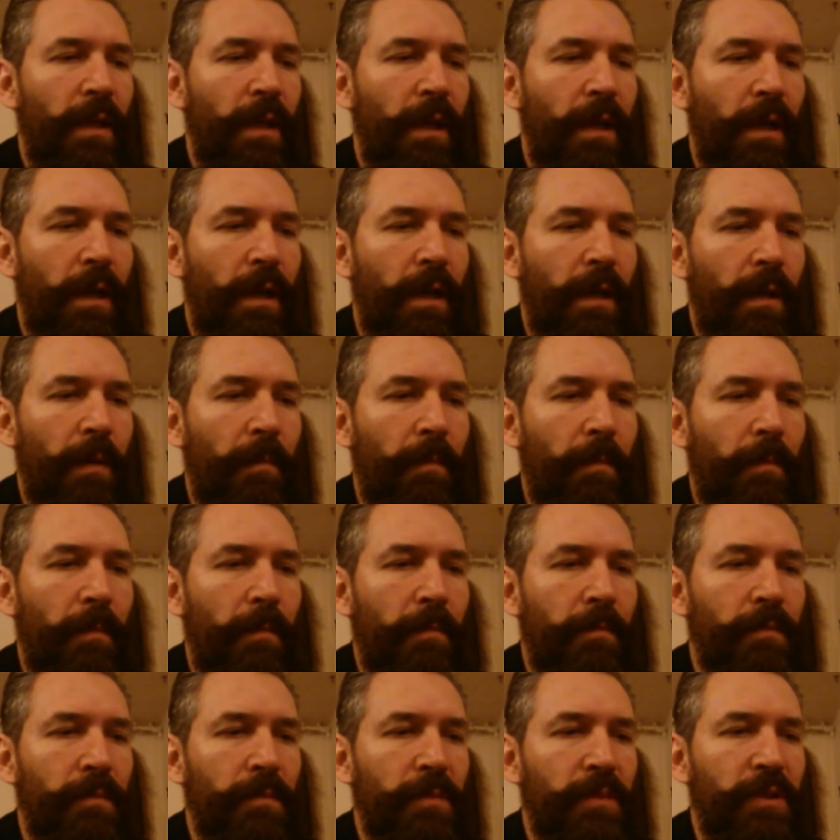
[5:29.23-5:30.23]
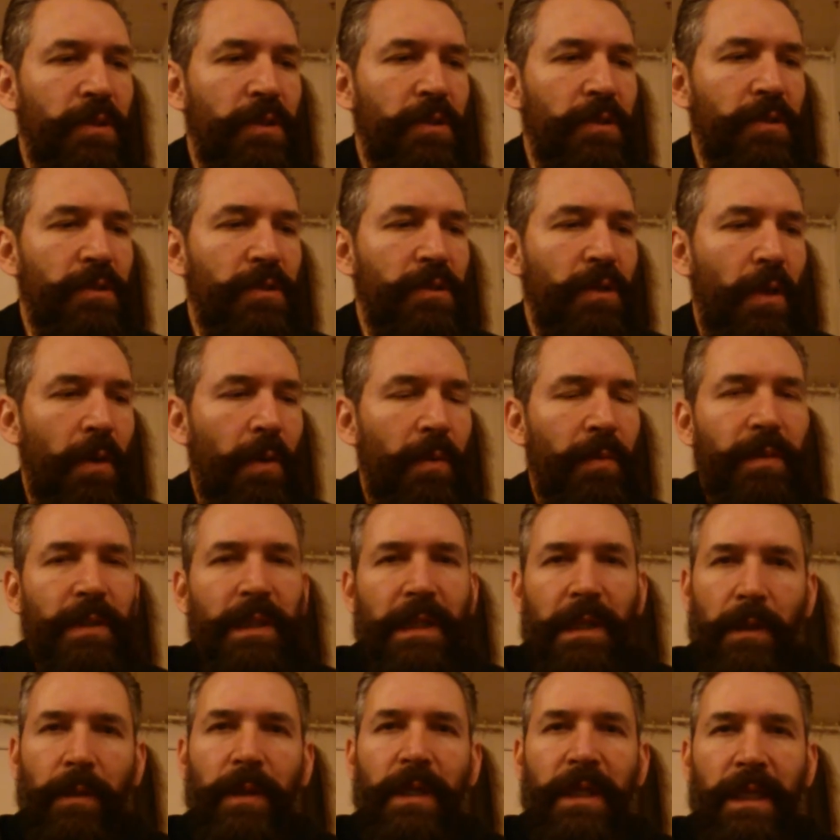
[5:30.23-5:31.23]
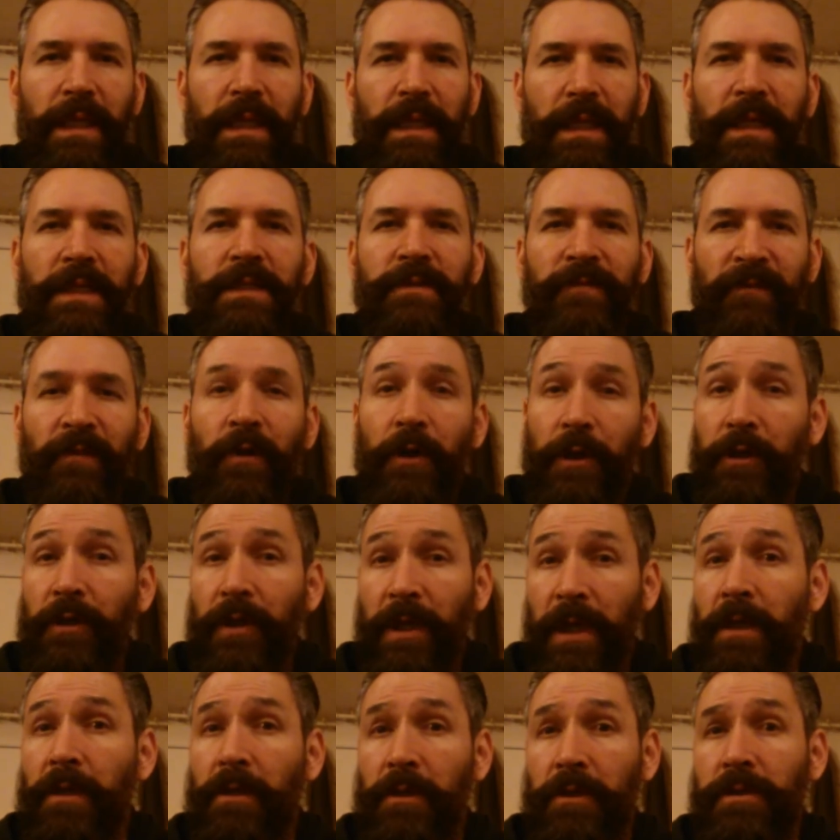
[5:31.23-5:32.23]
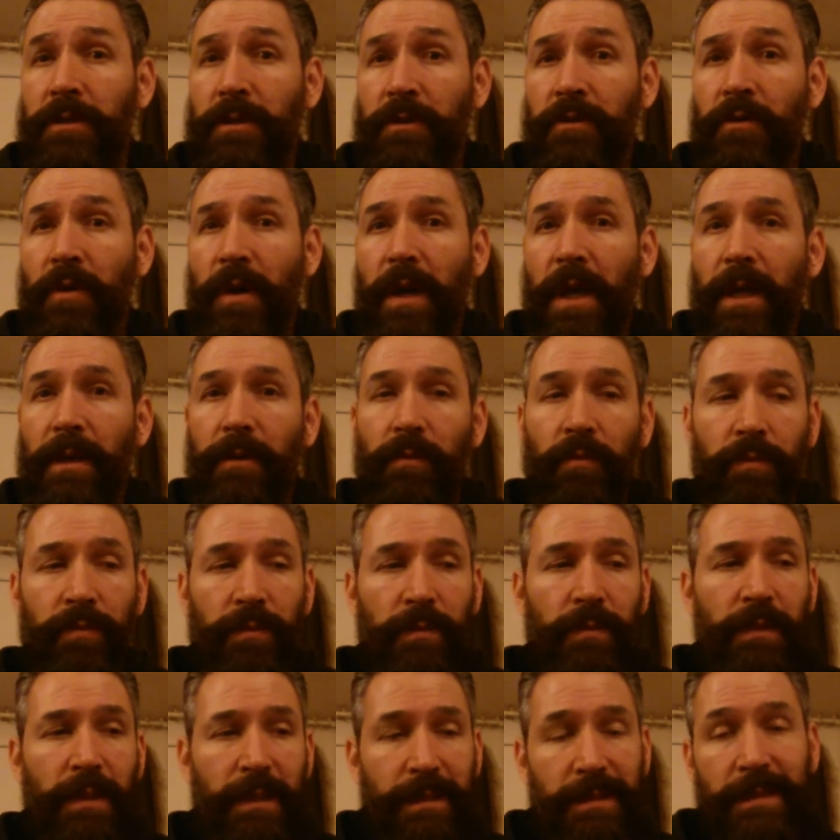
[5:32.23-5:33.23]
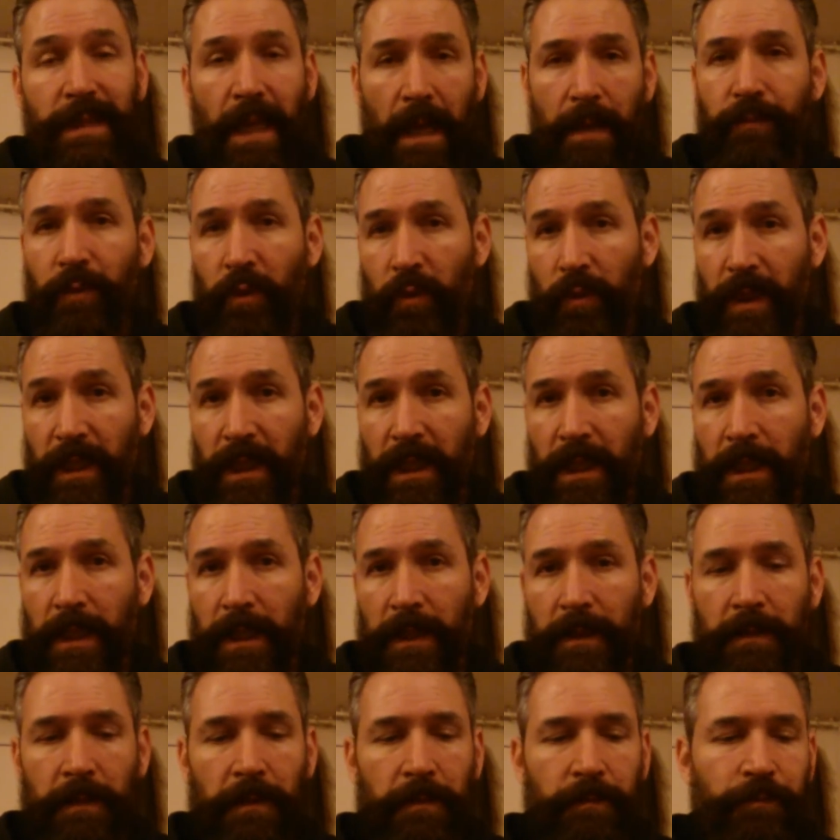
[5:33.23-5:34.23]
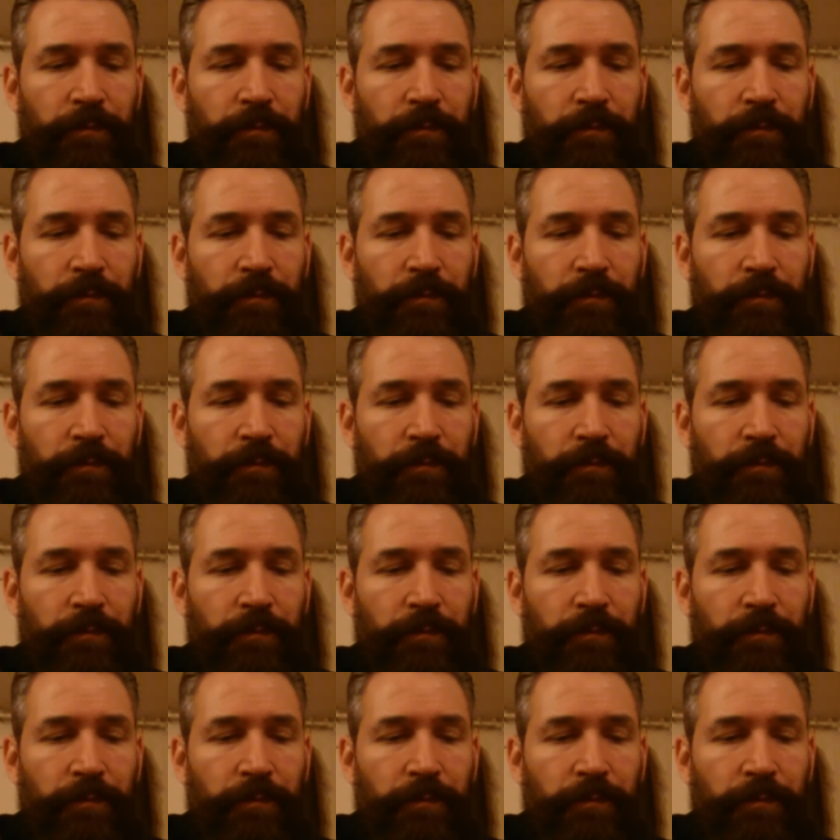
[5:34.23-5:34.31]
So, you know, it is a very good English to try that's got Perique in it.